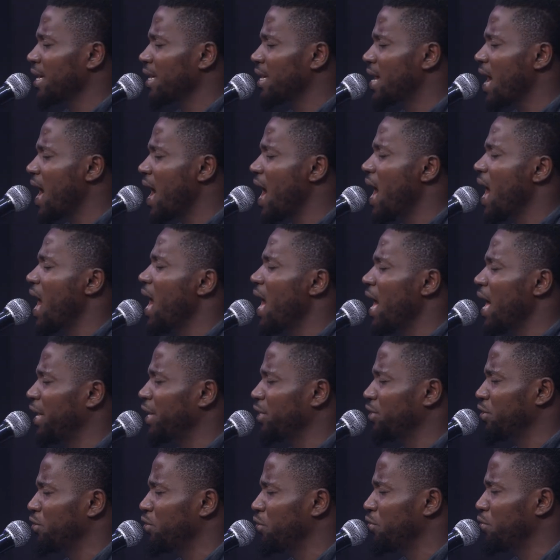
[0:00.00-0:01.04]

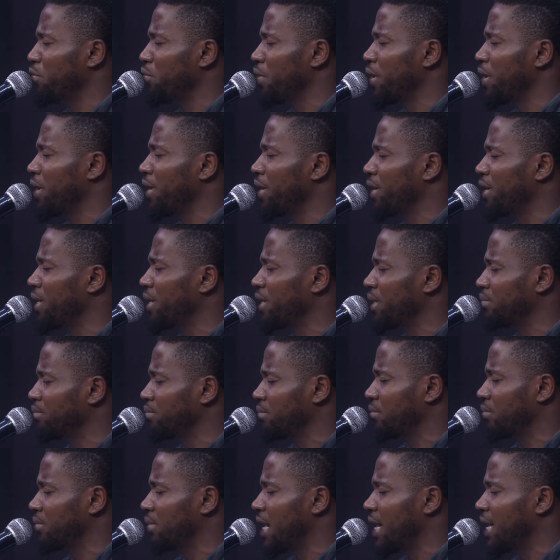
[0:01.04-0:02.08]
God. You are
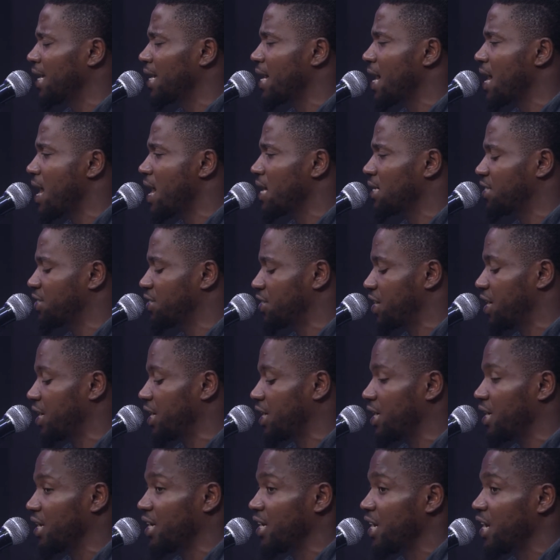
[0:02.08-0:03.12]
my God.
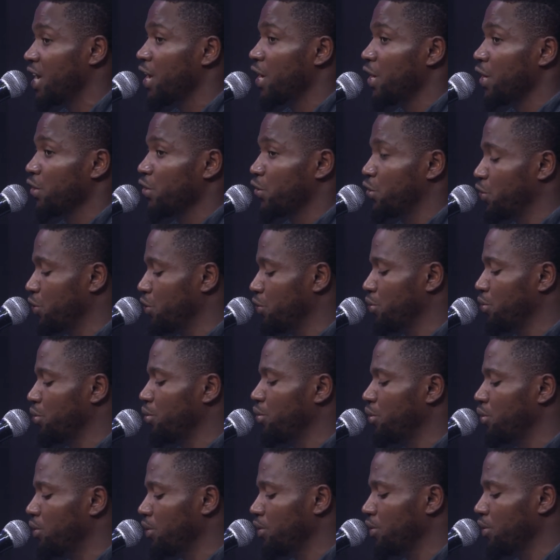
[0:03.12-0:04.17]
Say,
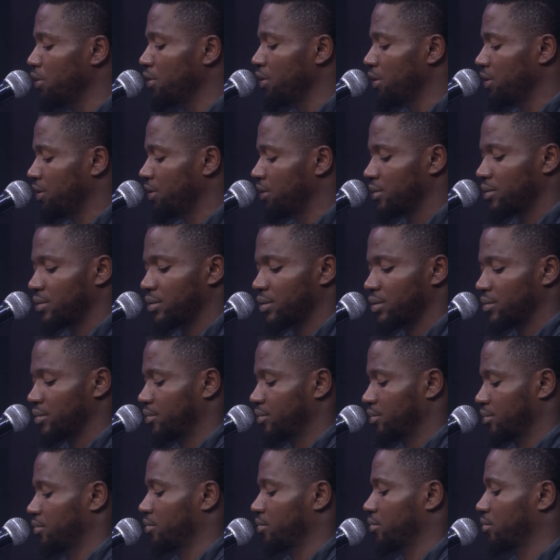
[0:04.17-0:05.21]
you are
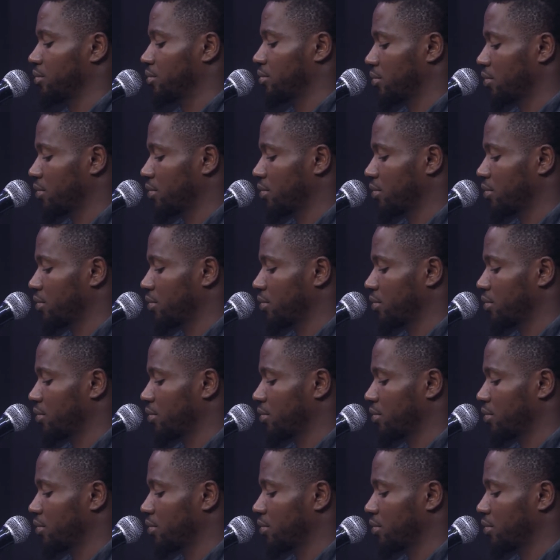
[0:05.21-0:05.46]
my